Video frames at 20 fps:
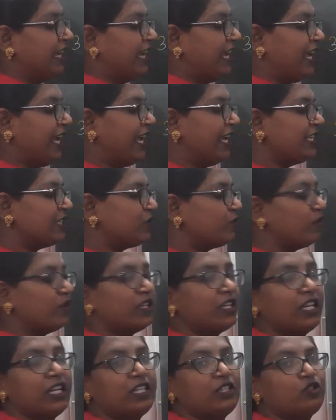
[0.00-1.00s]
s
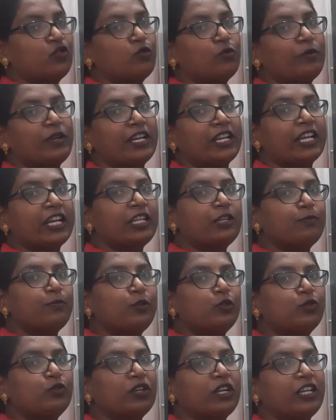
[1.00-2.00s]
with it to make it
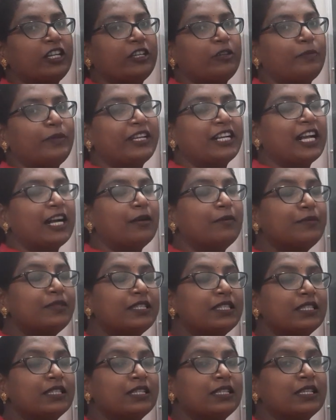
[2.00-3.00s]
plural. It
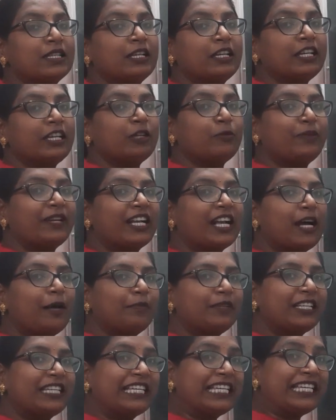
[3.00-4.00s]
becomes
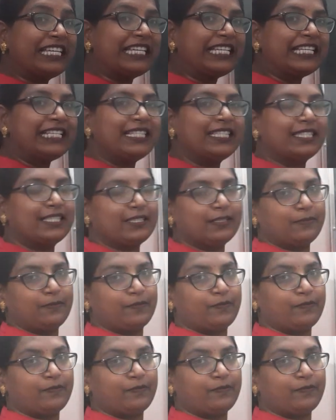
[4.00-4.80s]
keys.